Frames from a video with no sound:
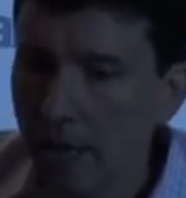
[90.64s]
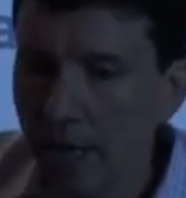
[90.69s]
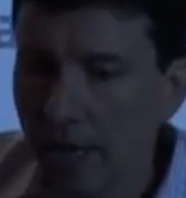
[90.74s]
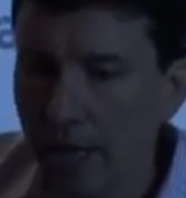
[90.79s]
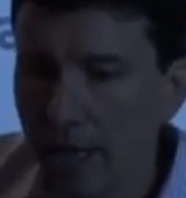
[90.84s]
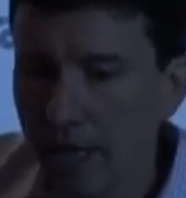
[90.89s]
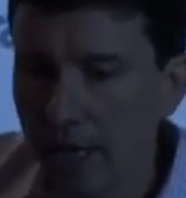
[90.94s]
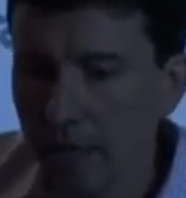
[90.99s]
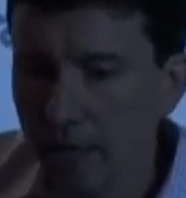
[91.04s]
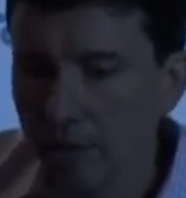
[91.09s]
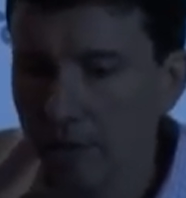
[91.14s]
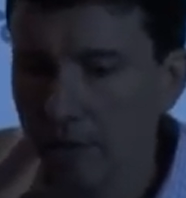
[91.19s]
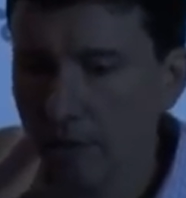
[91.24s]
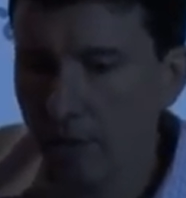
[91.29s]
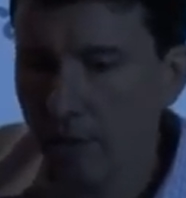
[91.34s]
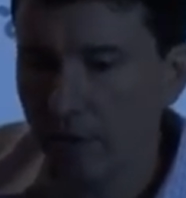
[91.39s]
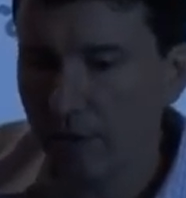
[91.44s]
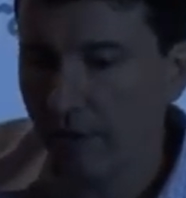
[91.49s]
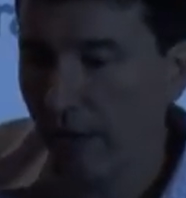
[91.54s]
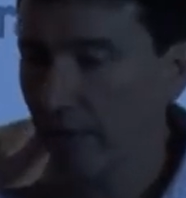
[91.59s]
And so
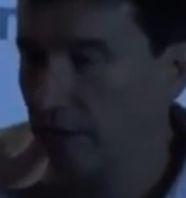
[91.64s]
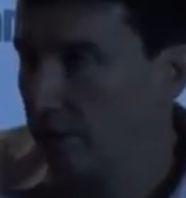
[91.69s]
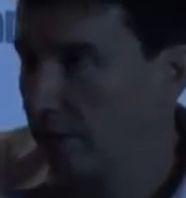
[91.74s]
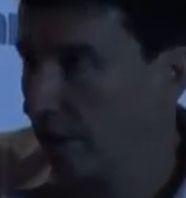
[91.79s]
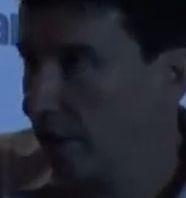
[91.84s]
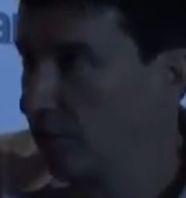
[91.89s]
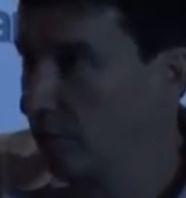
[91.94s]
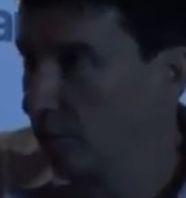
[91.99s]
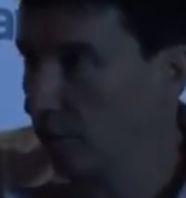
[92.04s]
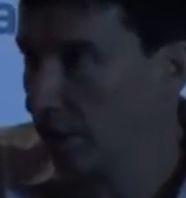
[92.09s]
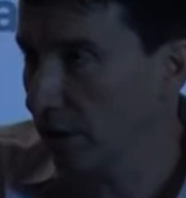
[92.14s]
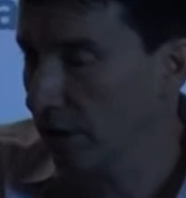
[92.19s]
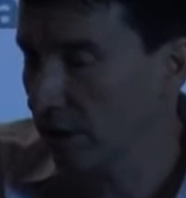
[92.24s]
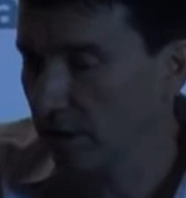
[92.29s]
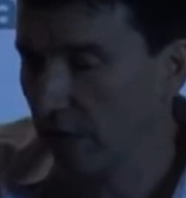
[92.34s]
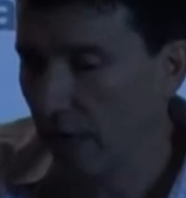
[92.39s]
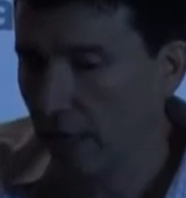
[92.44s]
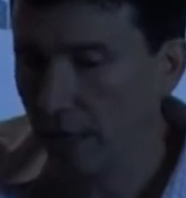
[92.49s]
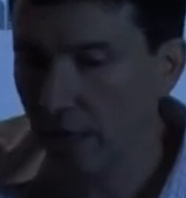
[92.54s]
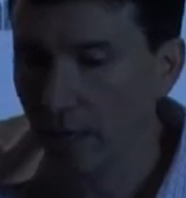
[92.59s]
I think that's really
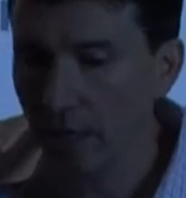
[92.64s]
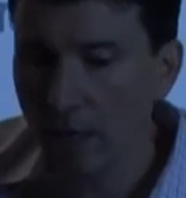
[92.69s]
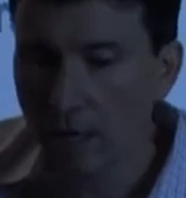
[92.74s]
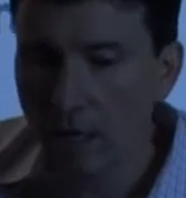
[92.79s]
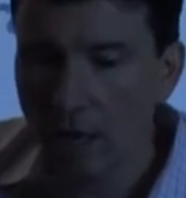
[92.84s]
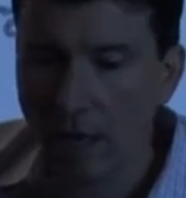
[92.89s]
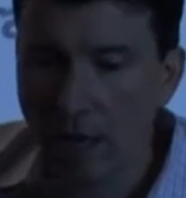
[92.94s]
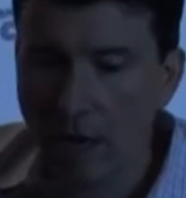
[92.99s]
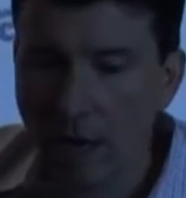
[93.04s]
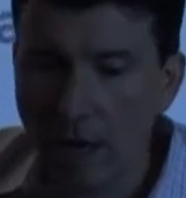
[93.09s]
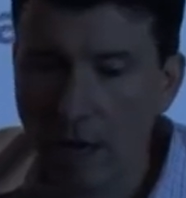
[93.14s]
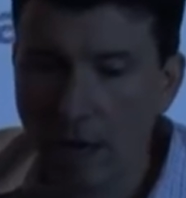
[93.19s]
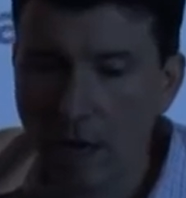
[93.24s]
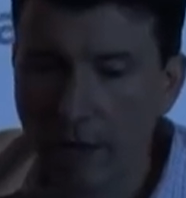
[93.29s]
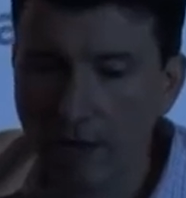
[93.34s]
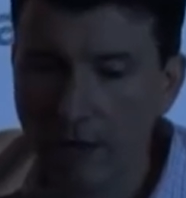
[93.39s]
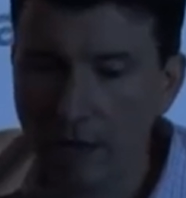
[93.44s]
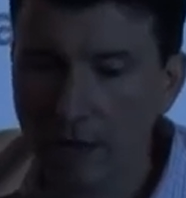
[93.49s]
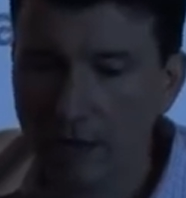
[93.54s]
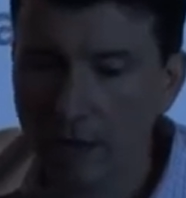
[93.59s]
exciting. I
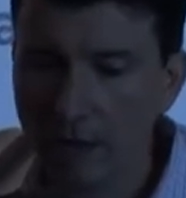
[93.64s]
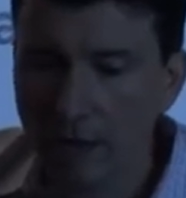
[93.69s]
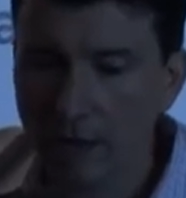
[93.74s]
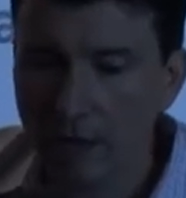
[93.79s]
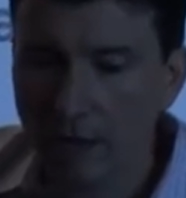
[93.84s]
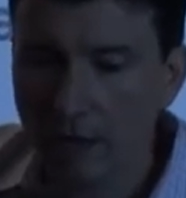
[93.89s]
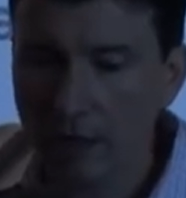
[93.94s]
think that,